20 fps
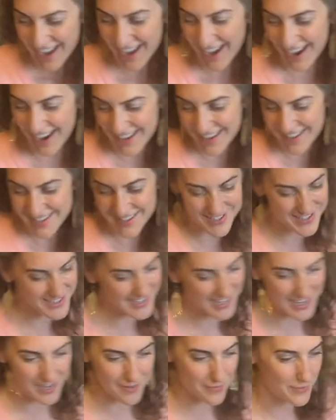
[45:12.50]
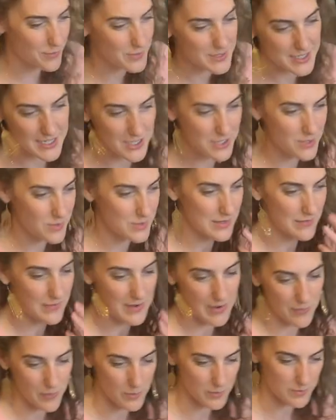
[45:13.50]
It's just that if those tissues have
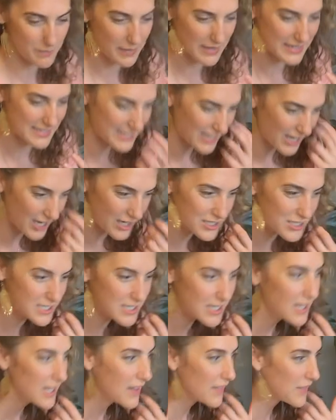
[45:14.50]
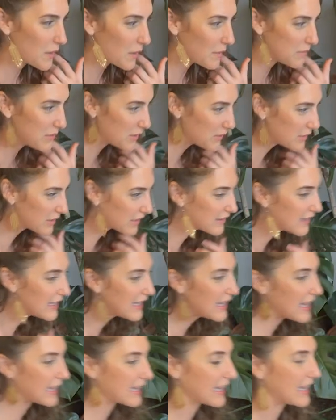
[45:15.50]
never been touched therapeutically,
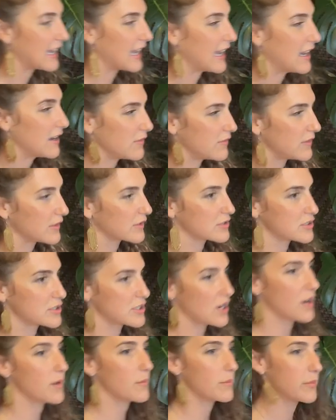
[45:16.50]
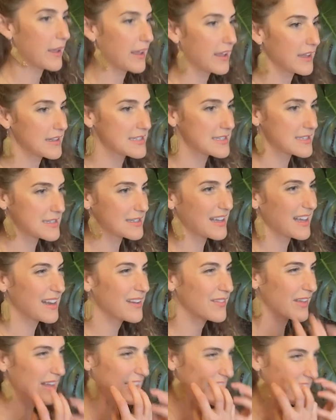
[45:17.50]
it can kind of feel sharp, like it's kind of
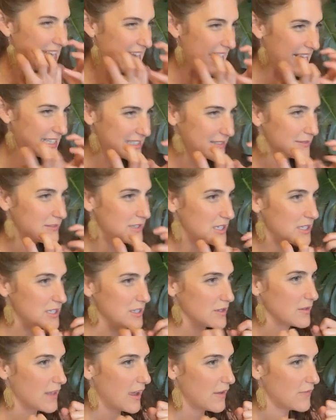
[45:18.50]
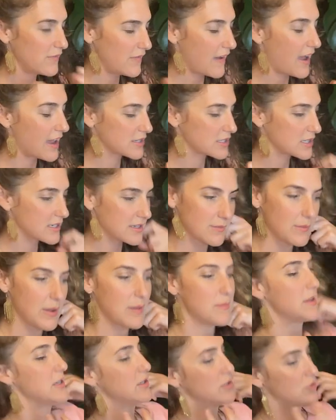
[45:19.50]
like connective tissue, that fascia might
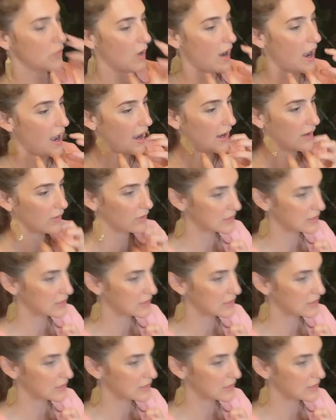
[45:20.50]
be dry or